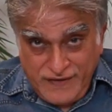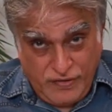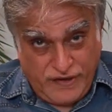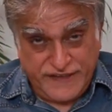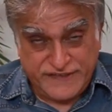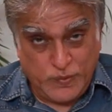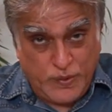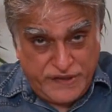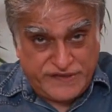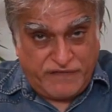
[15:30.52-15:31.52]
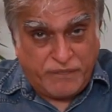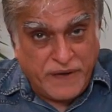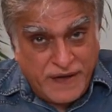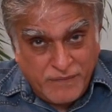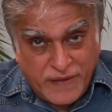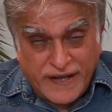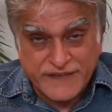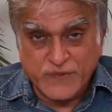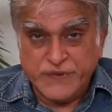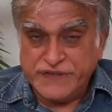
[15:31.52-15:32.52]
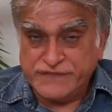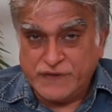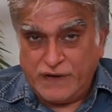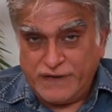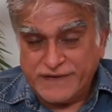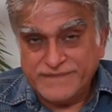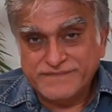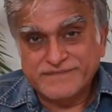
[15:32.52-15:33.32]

not as the words of men, but as the word of God